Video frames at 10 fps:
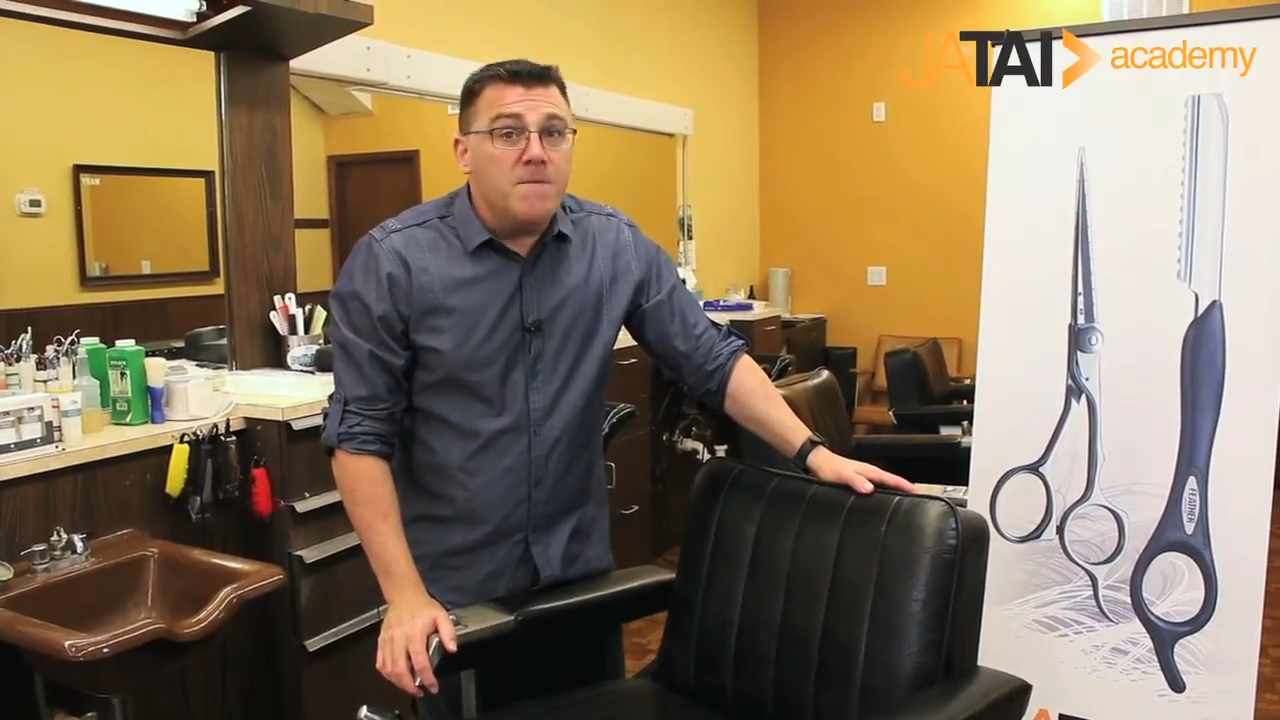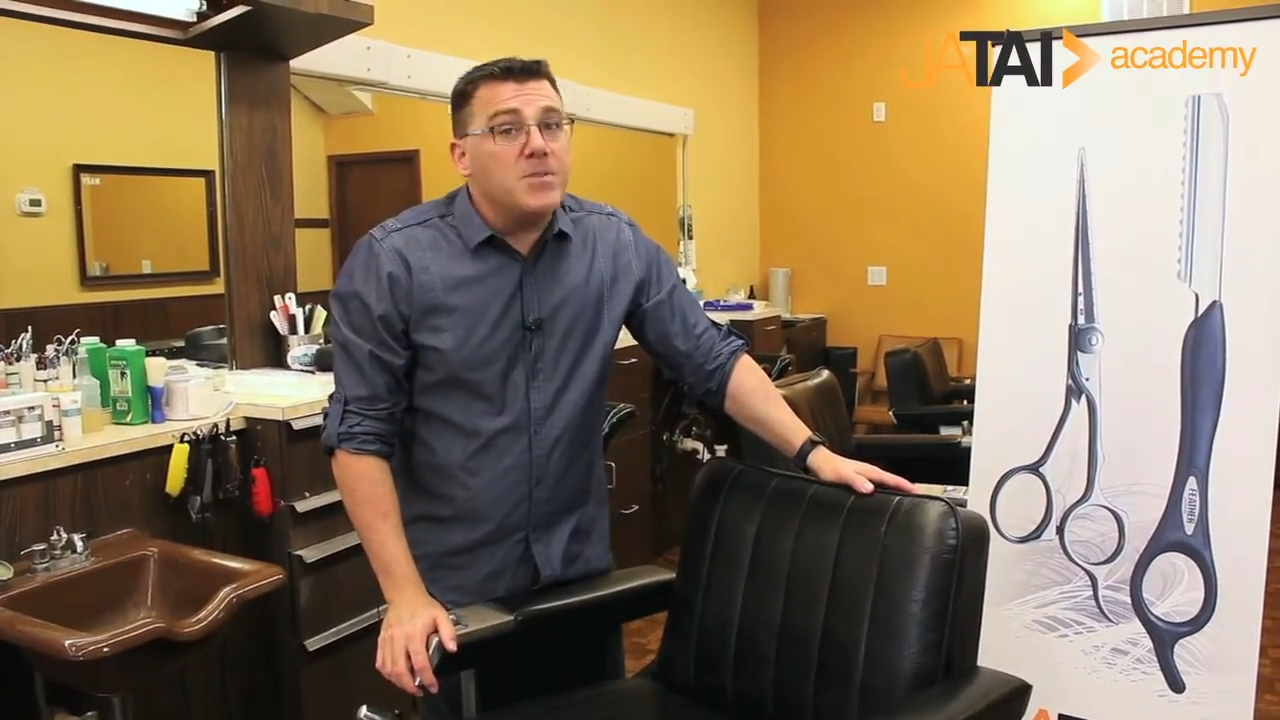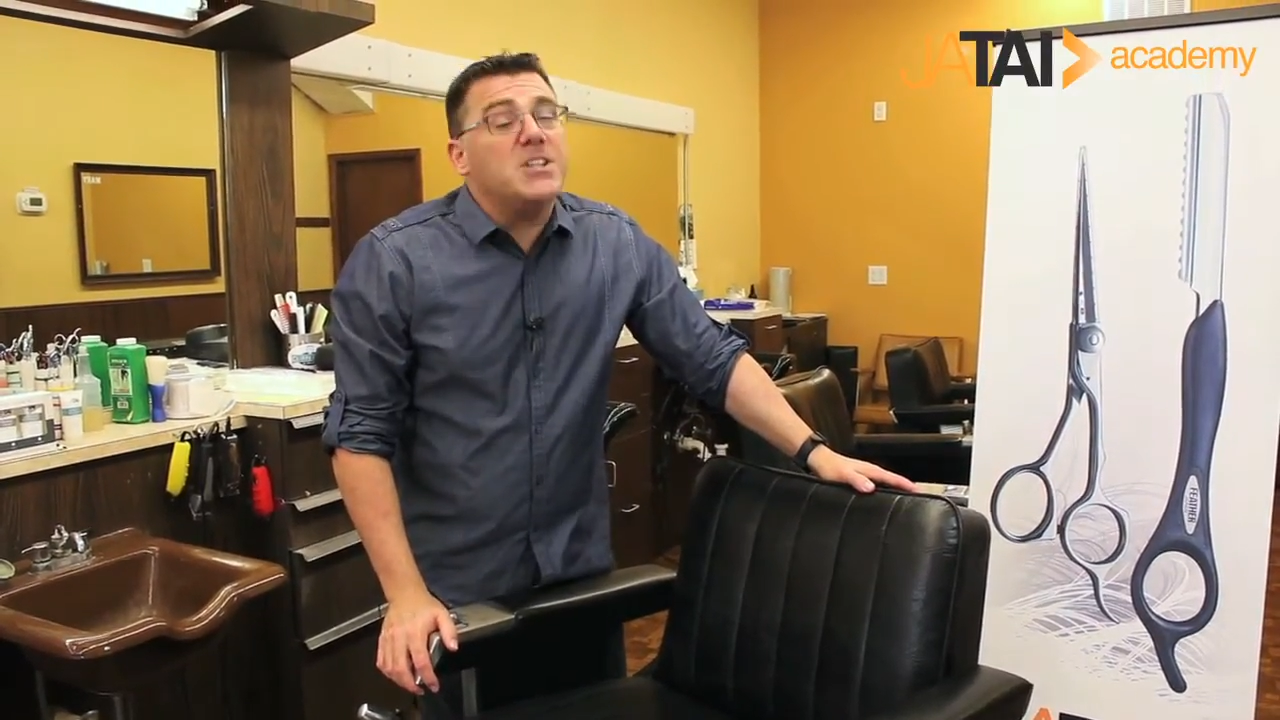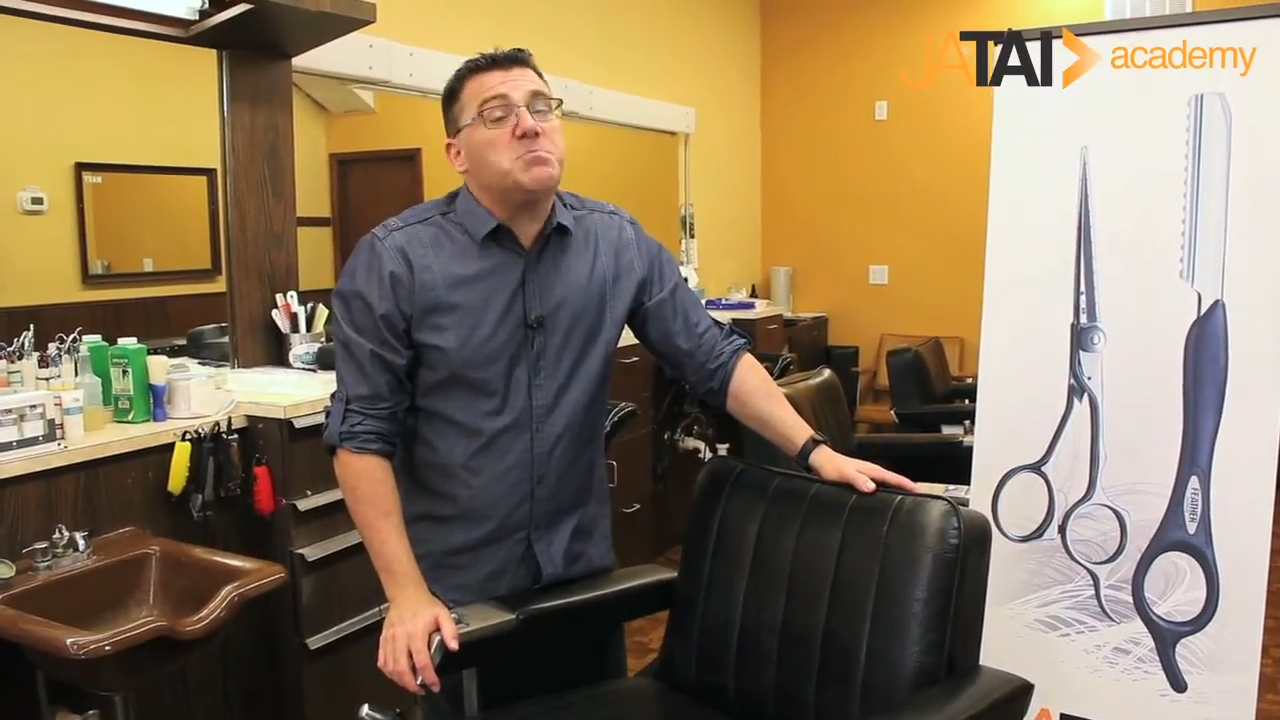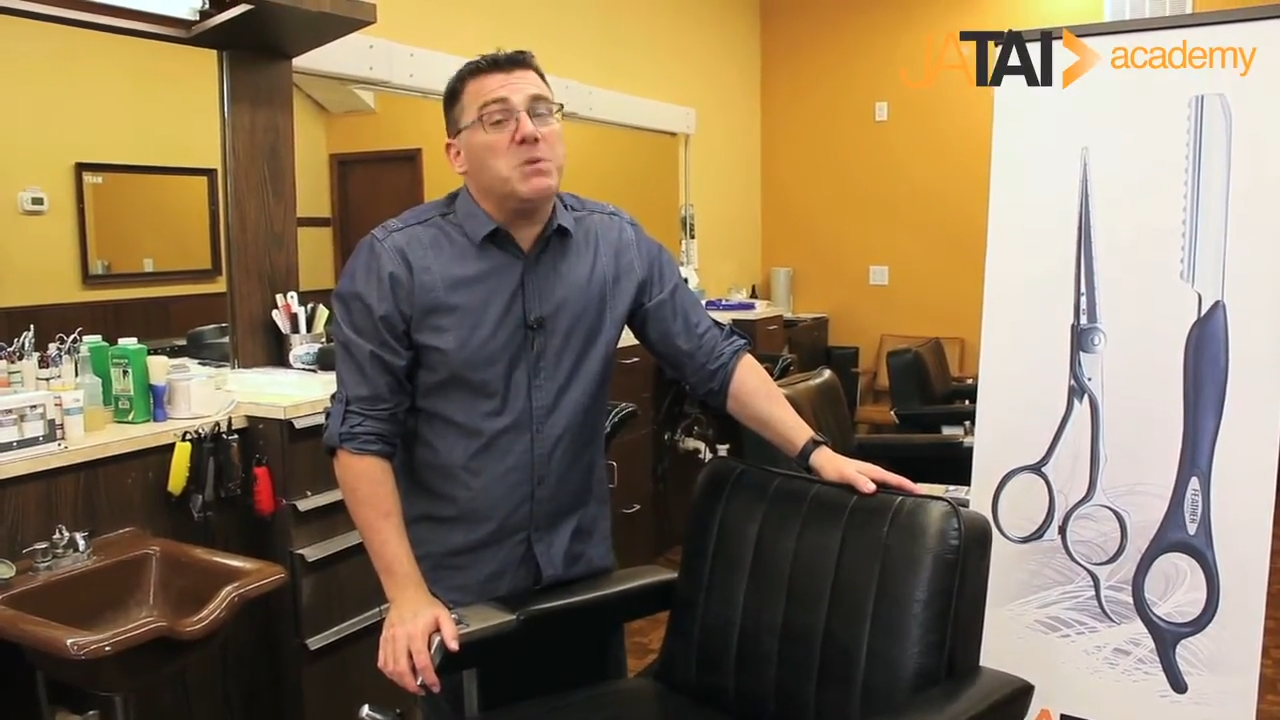
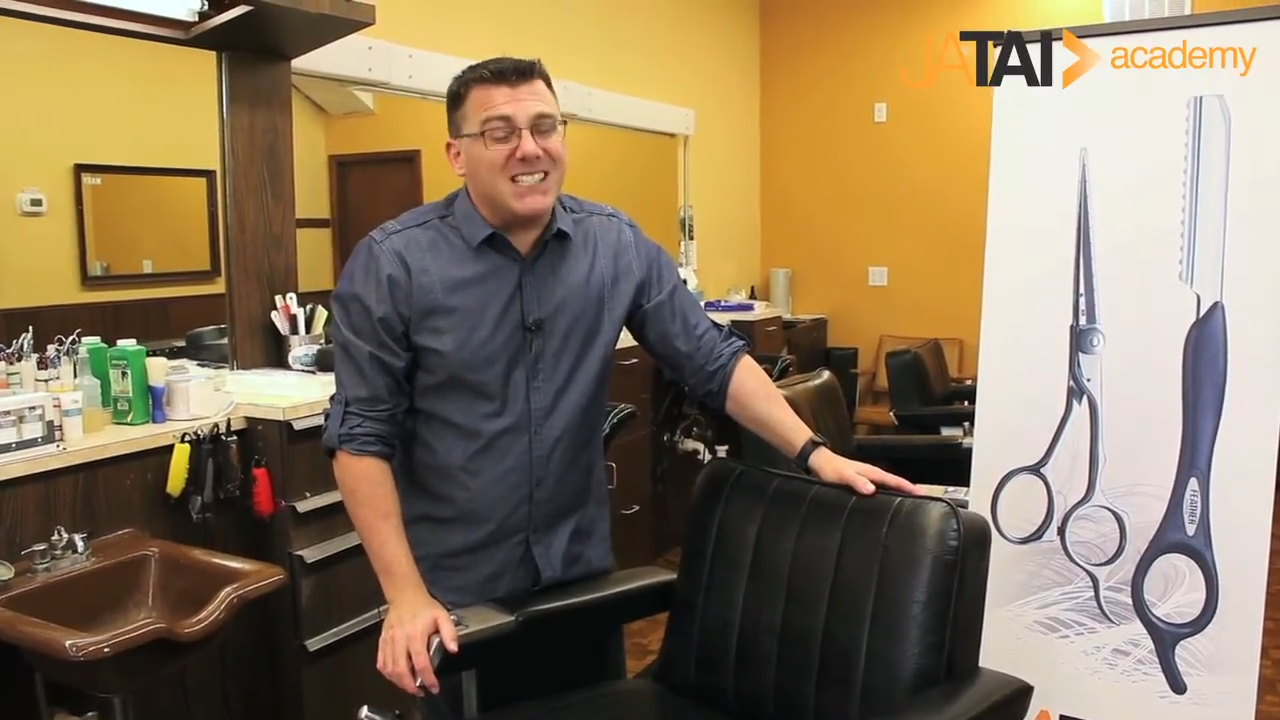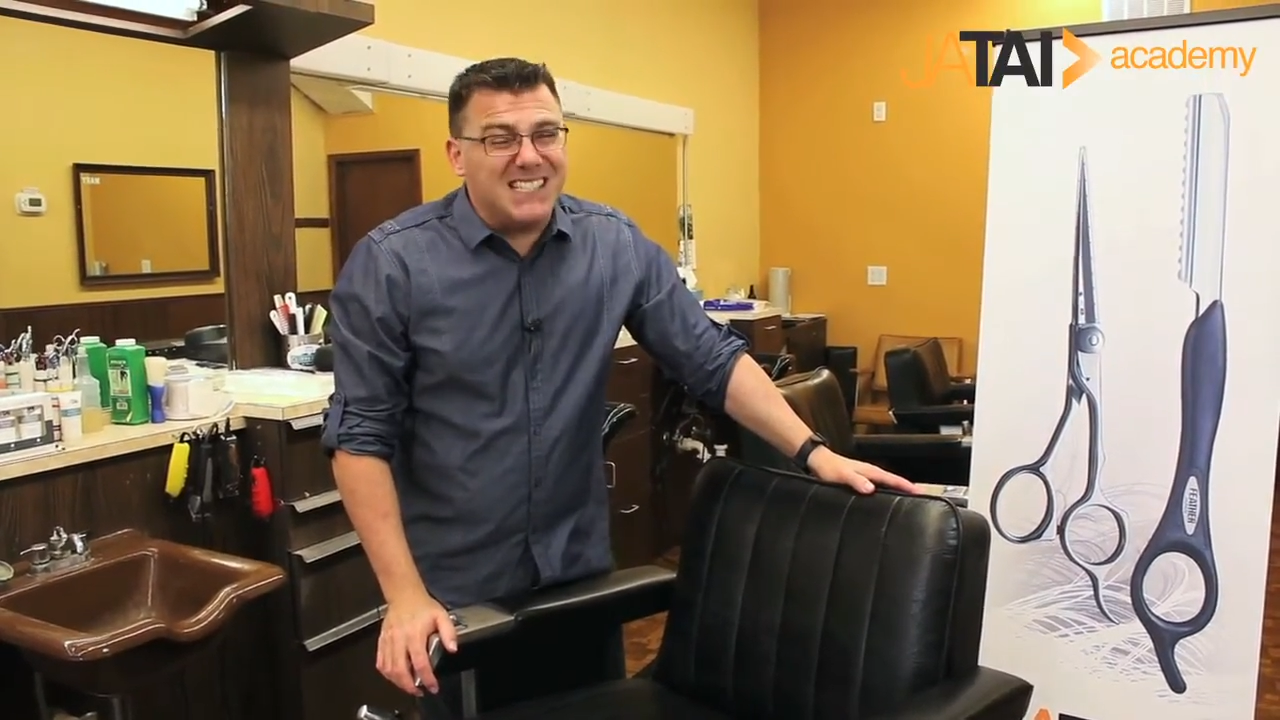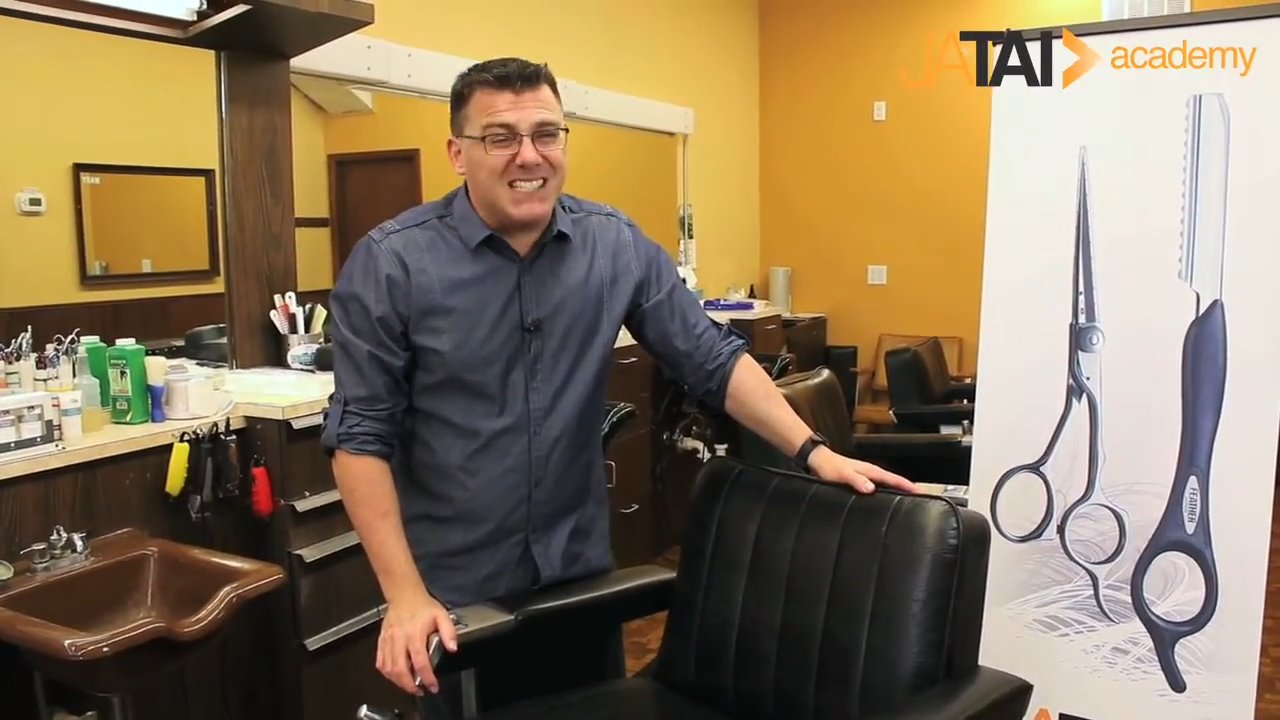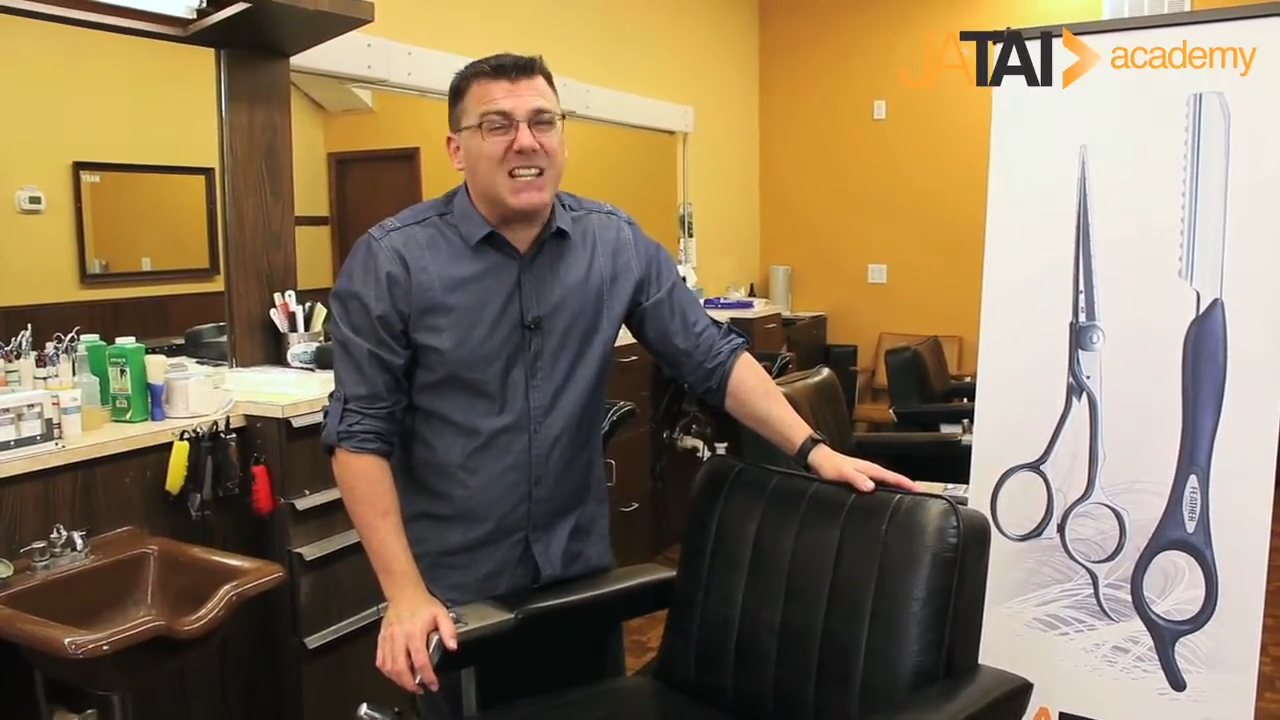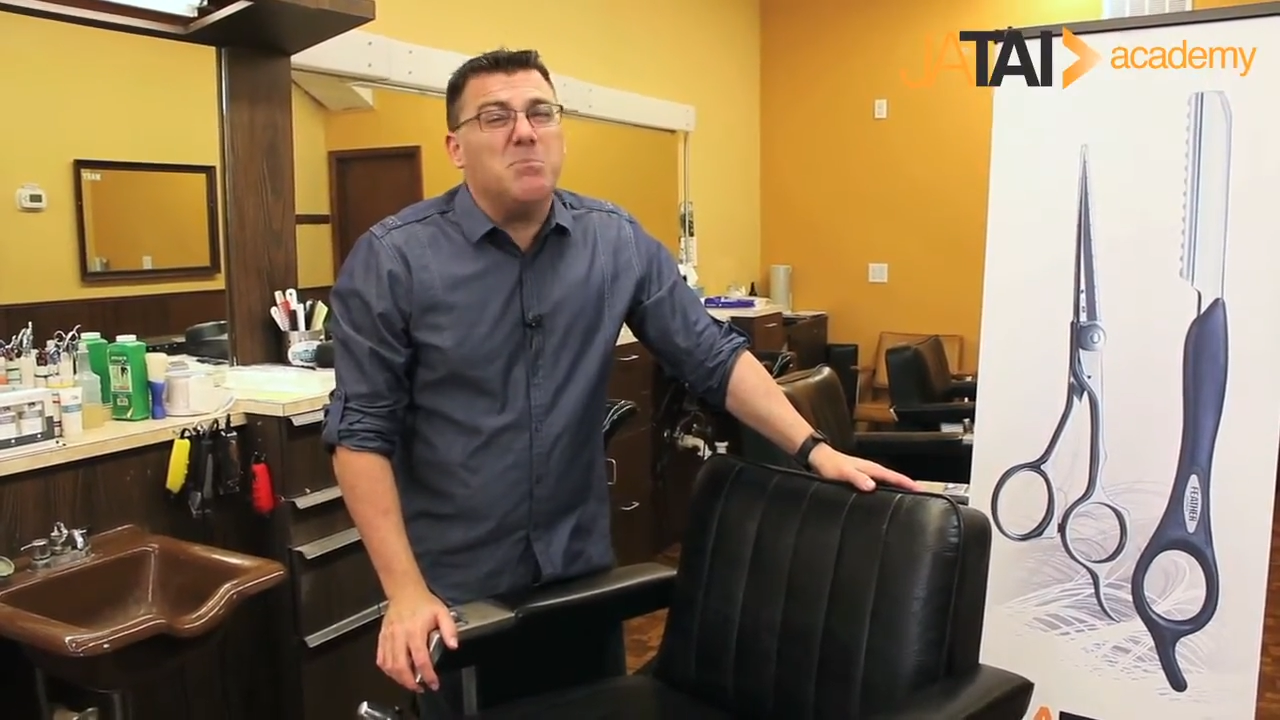this
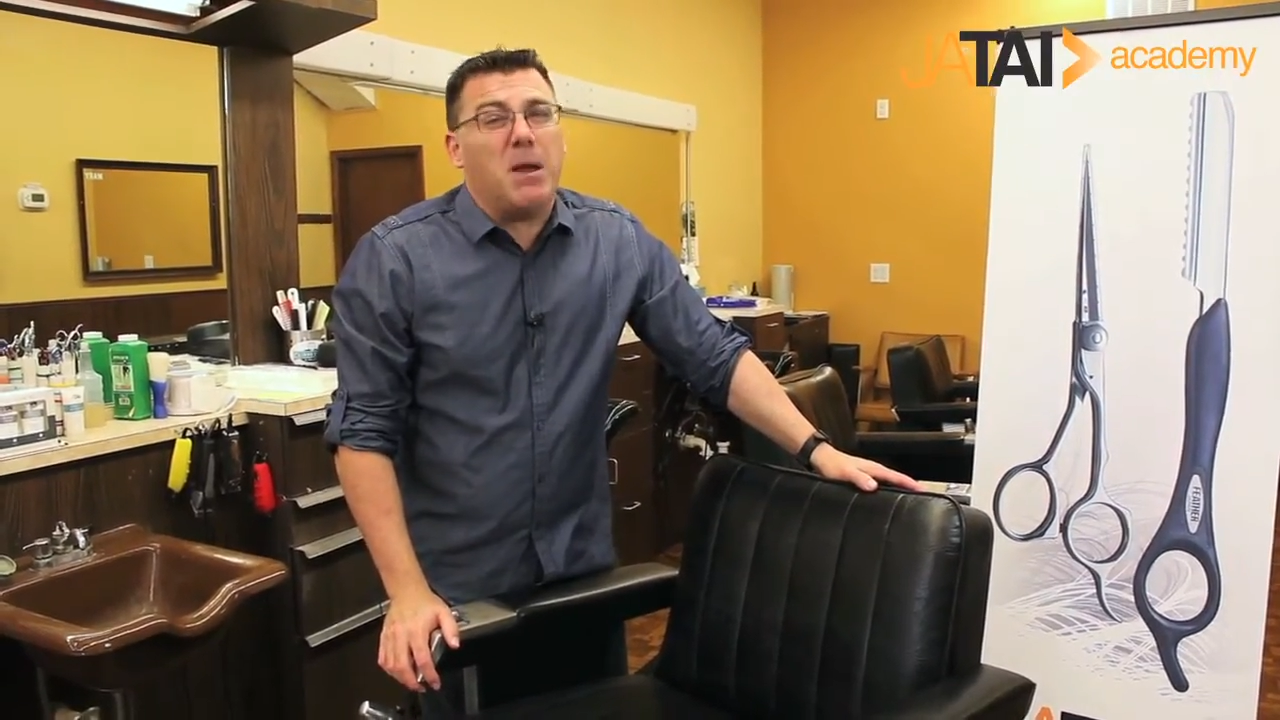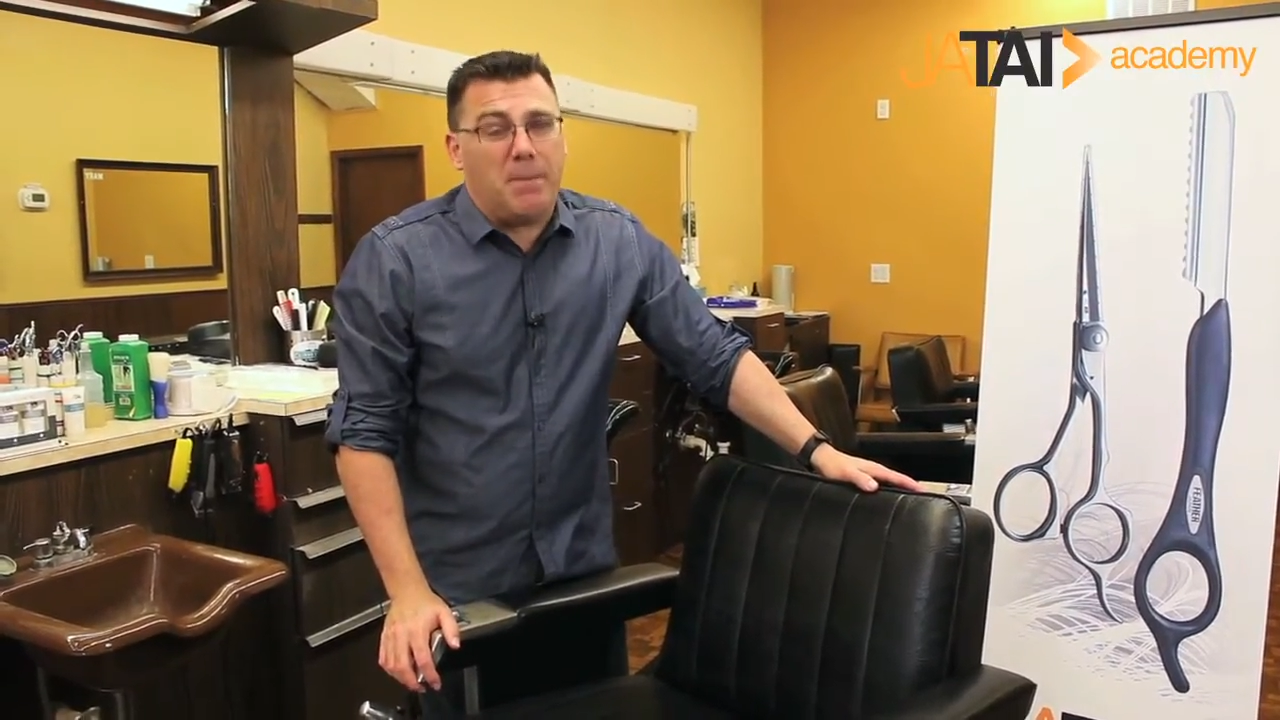business can be